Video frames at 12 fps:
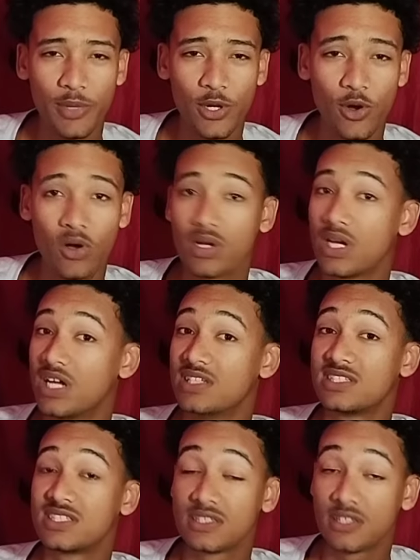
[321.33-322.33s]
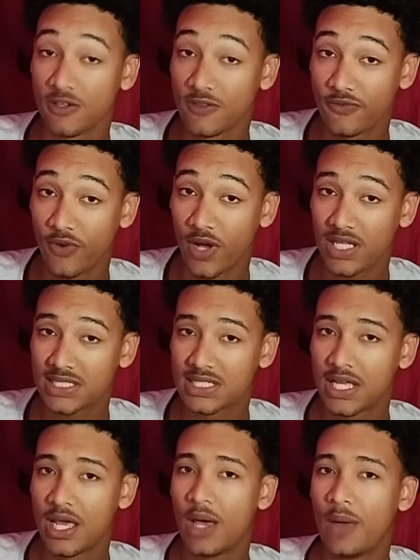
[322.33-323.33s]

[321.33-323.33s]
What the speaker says: me wrong, it's still fast,